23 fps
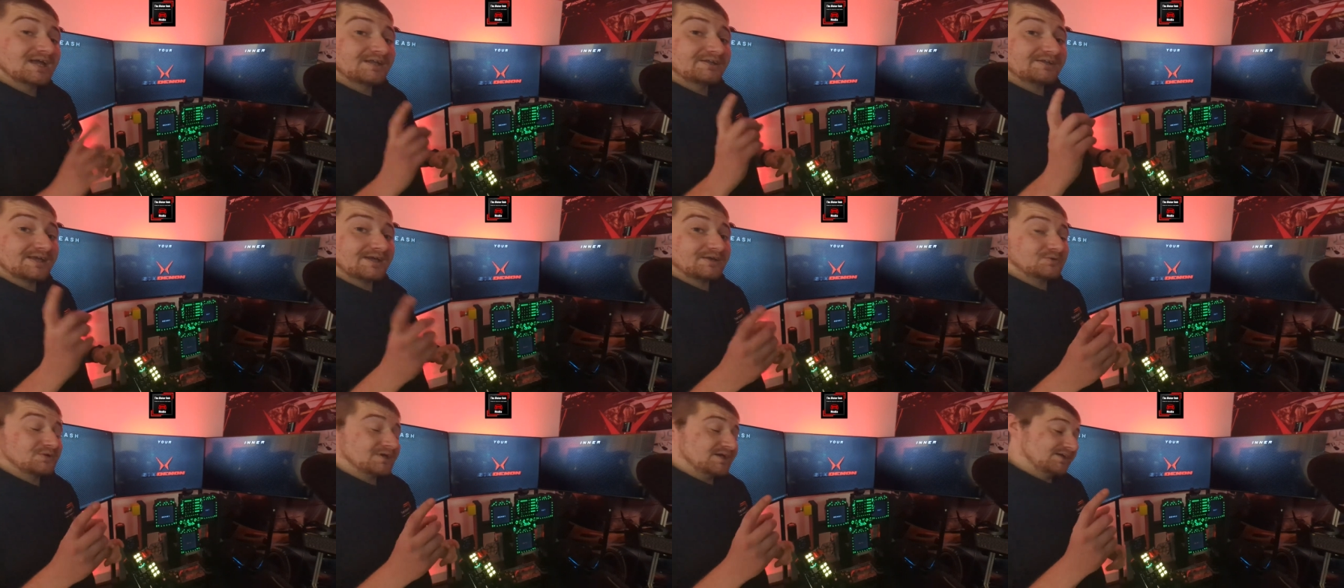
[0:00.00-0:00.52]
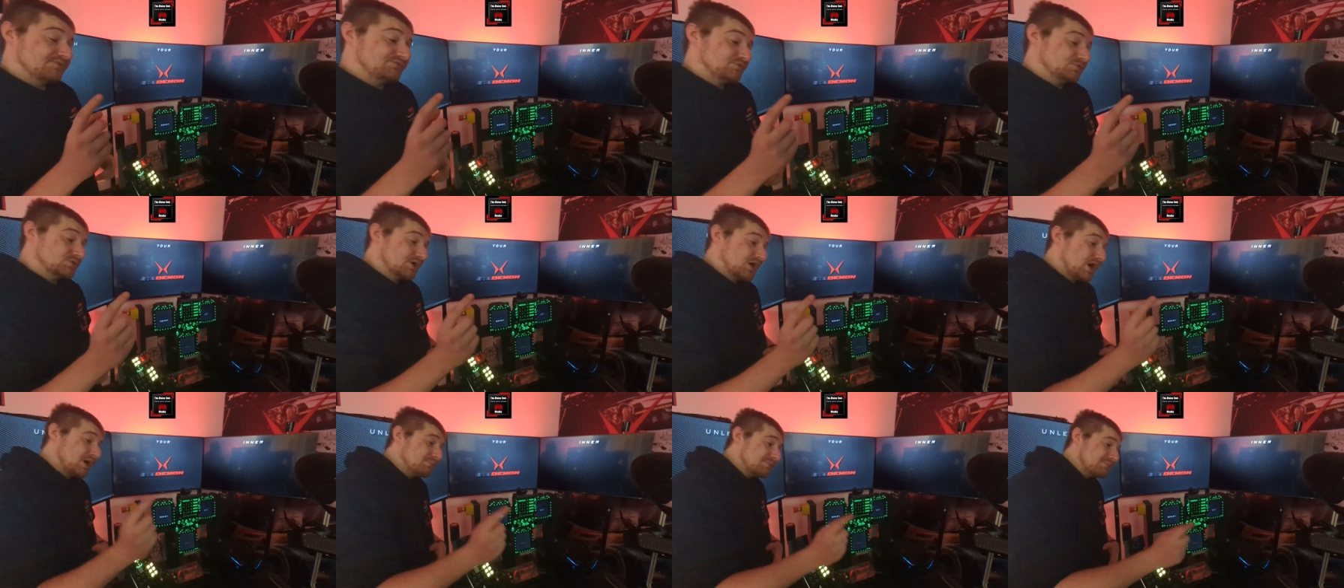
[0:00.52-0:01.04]
Now if you
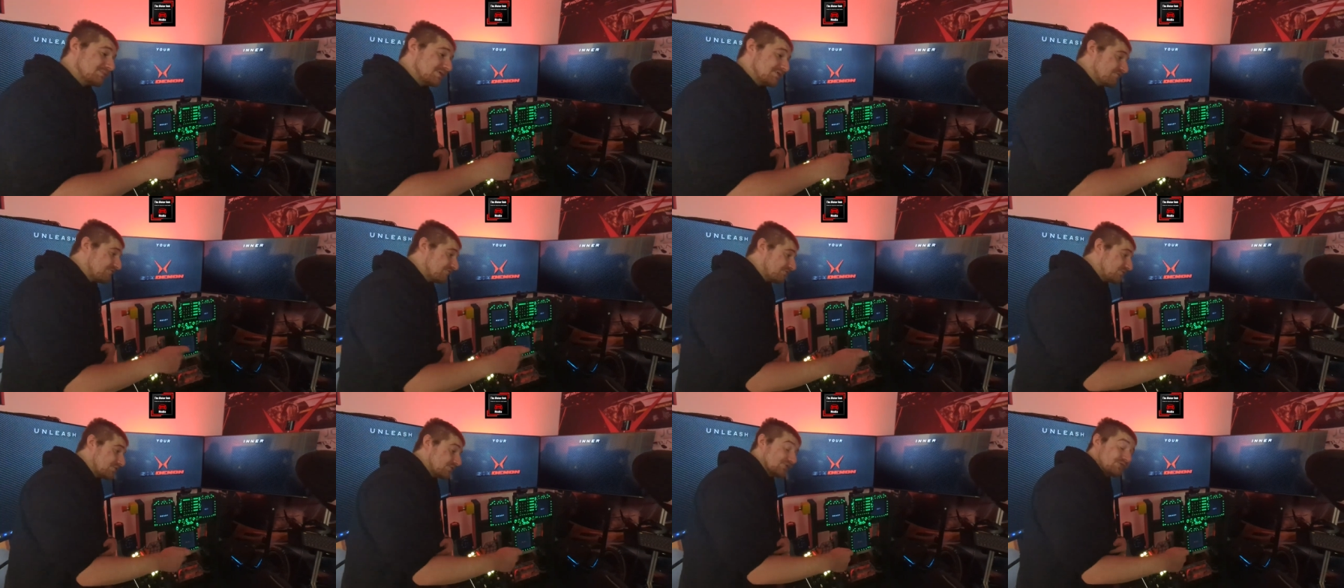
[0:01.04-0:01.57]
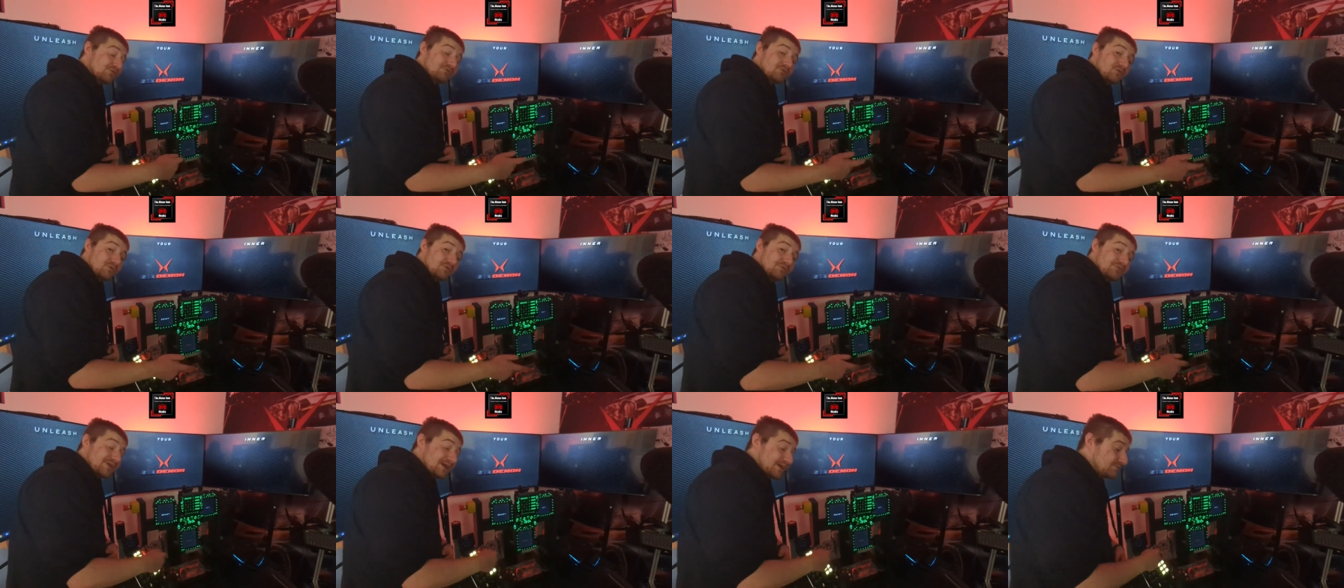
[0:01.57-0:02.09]
come a bit further
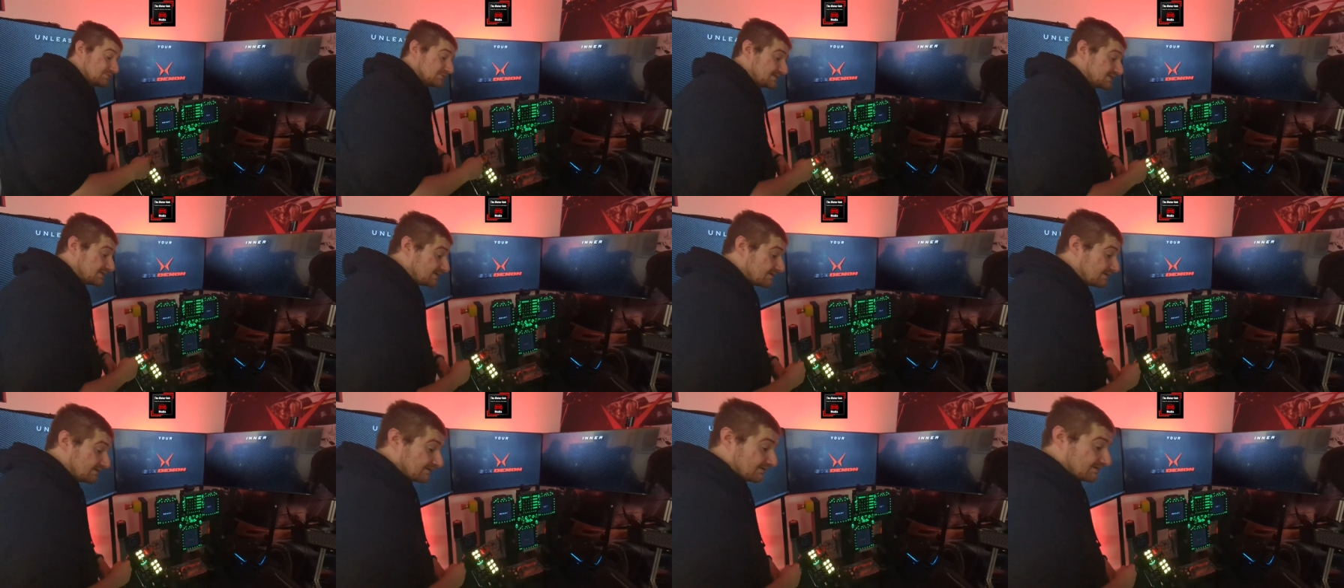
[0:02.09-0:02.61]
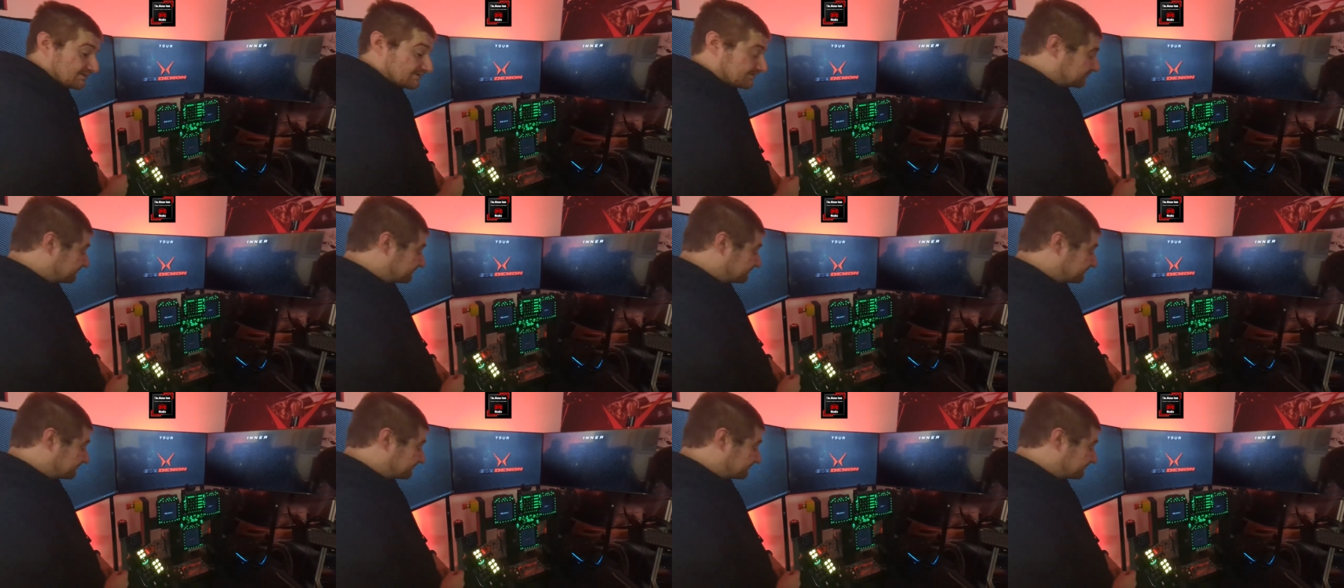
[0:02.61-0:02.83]
on down here,